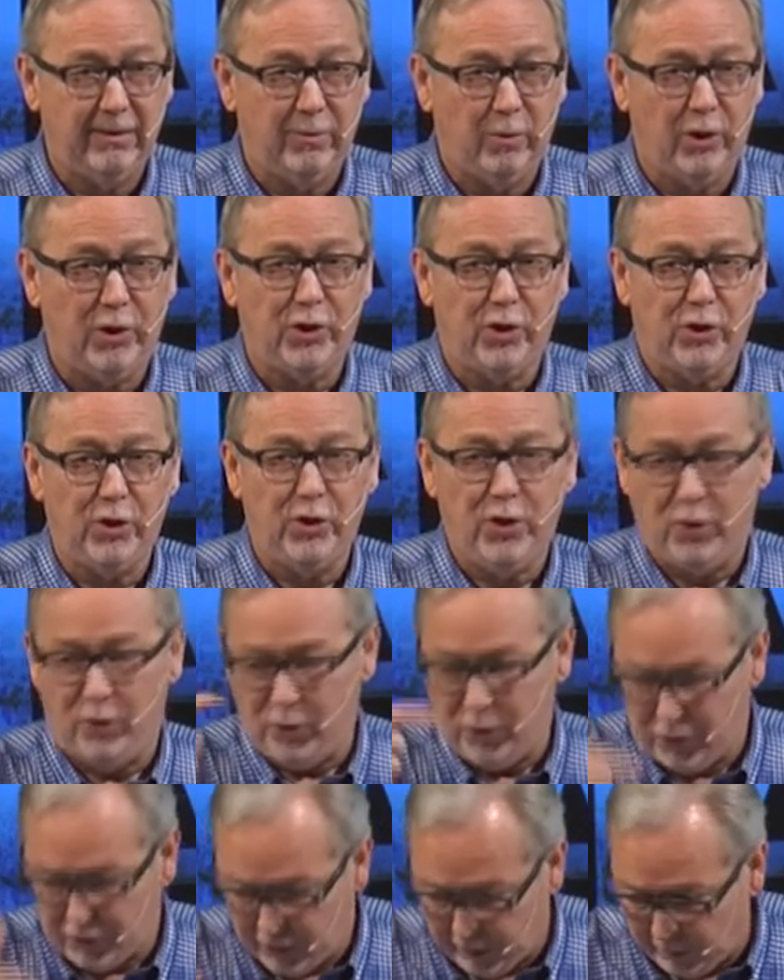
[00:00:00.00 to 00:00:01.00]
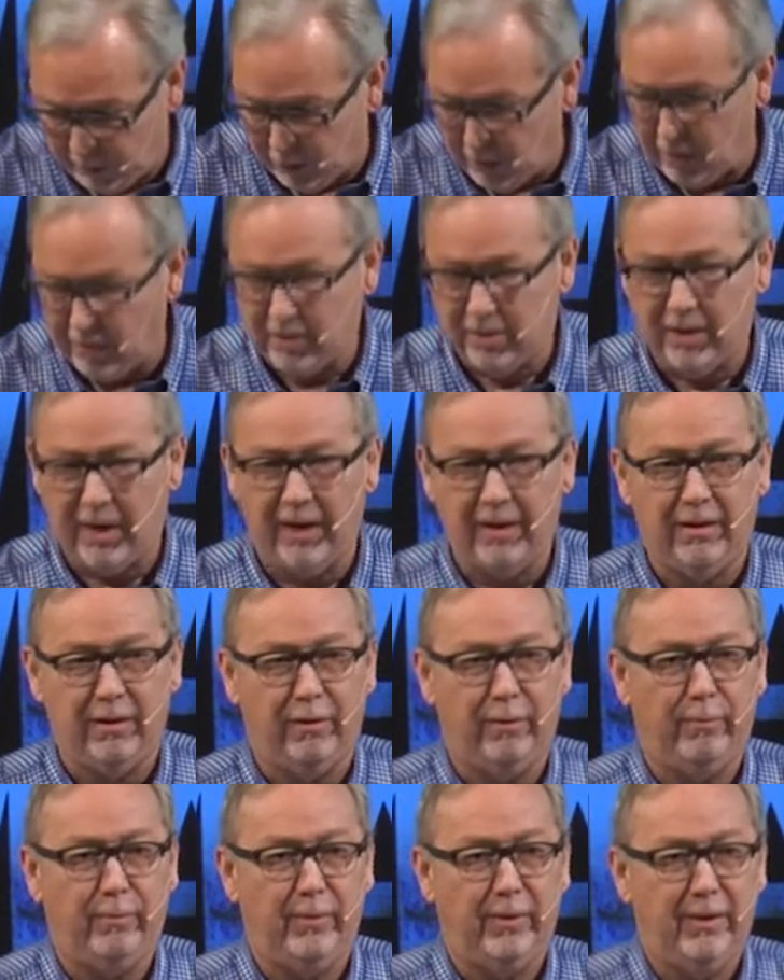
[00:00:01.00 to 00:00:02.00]
What should you do? You should come alongside
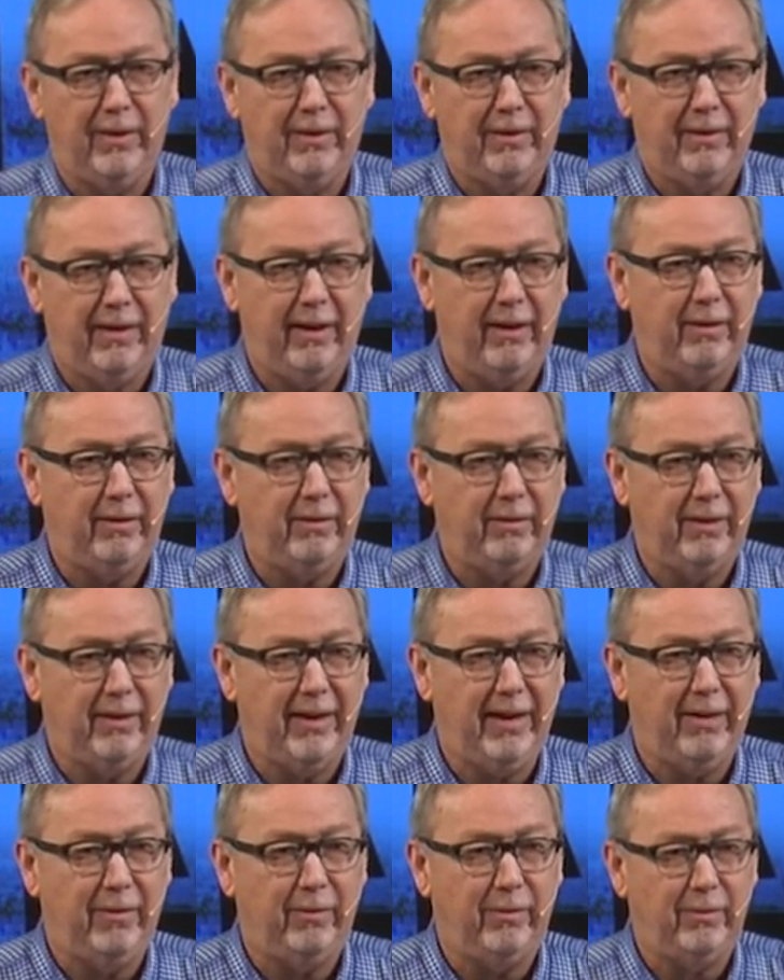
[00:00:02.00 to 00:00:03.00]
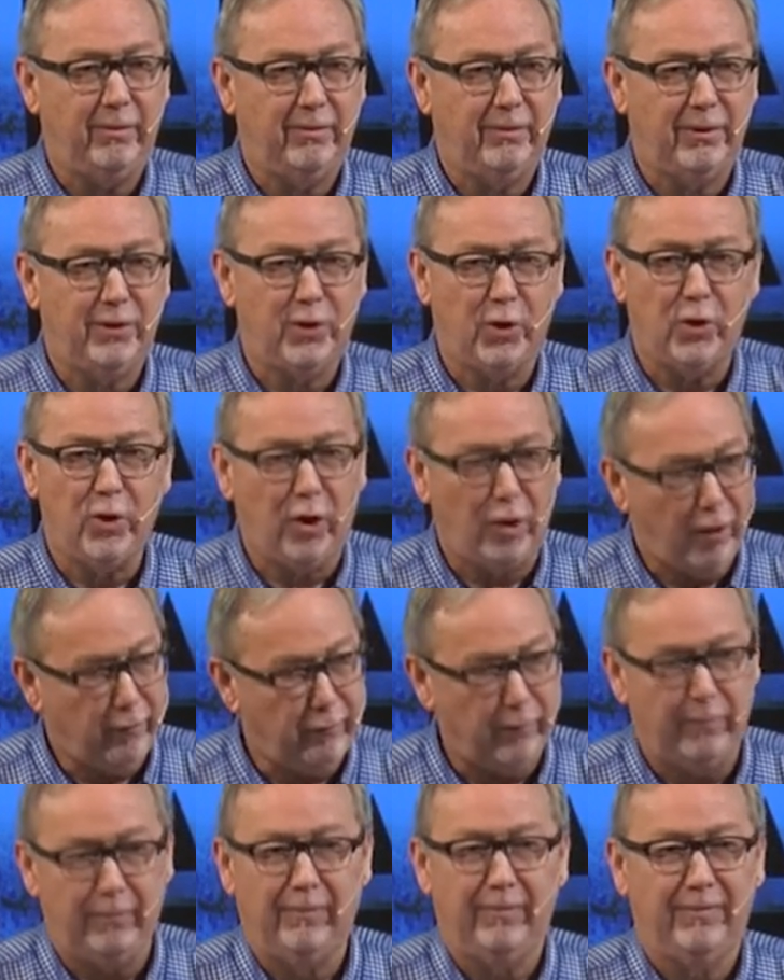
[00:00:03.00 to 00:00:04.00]
them and, and show you love
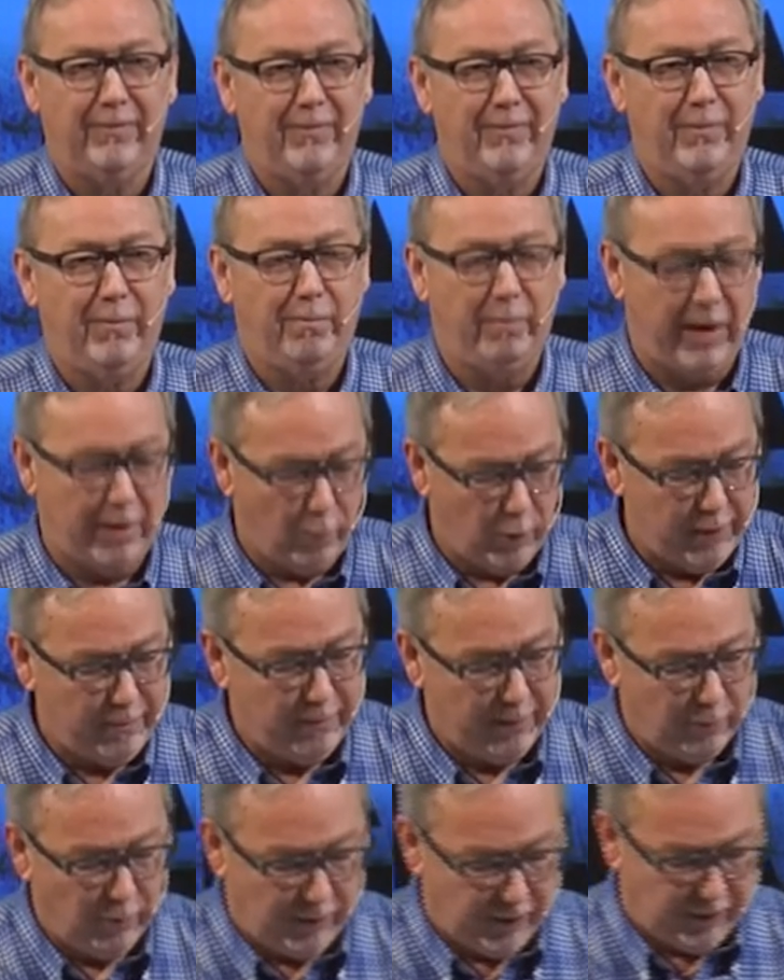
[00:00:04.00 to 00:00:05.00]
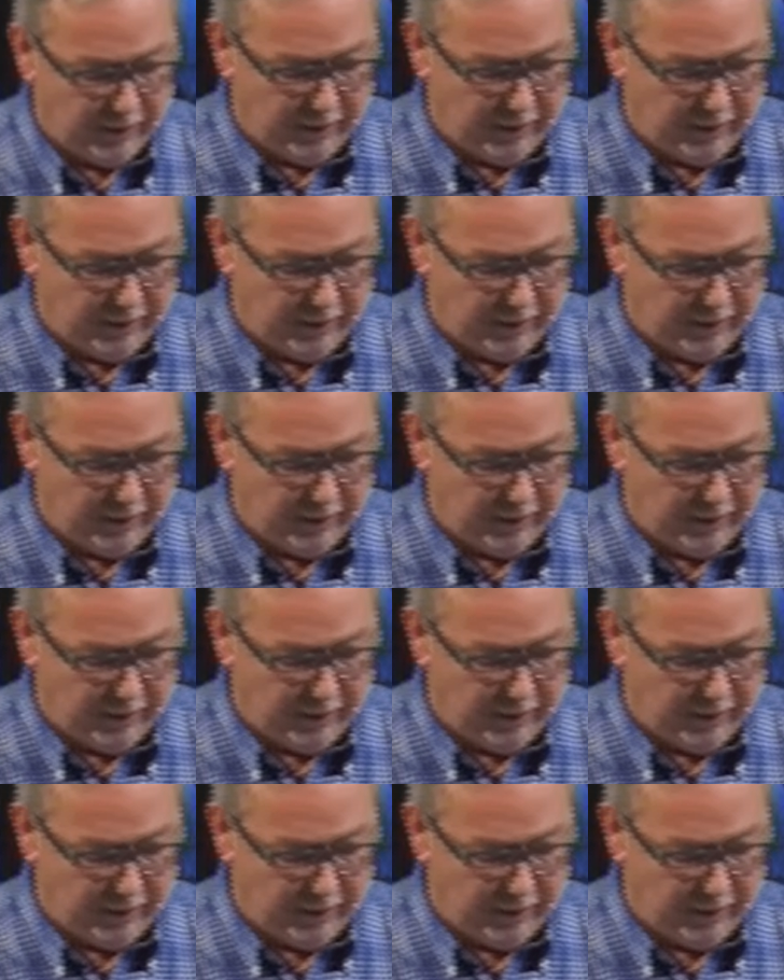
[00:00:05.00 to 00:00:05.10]
them by weeping with